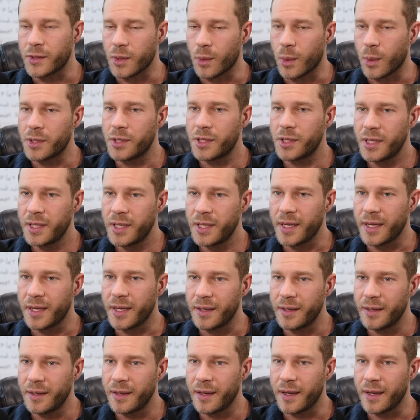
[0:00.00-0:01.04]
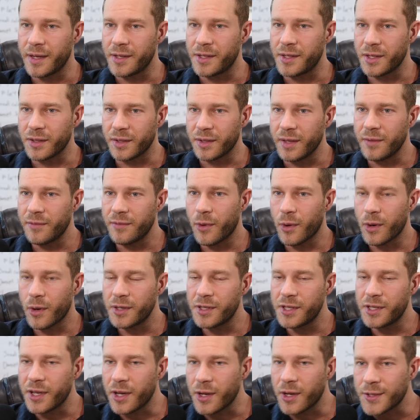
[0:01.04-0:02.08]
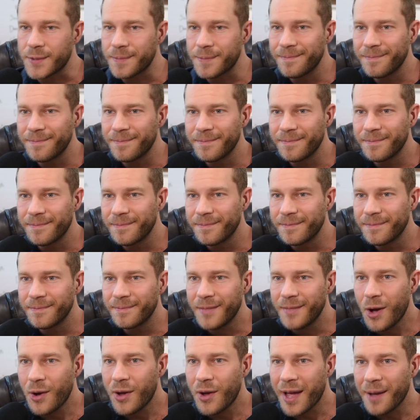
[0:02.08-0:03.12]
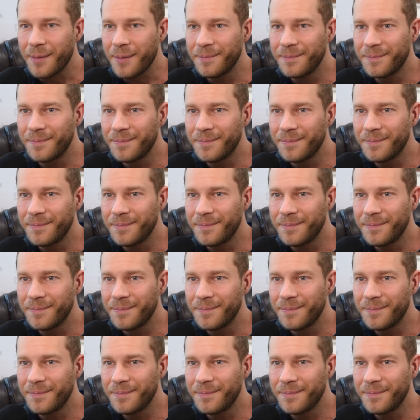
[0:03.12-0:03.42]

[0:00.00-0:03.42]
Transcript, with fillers: what she did is she leaned forward and she goes, okay.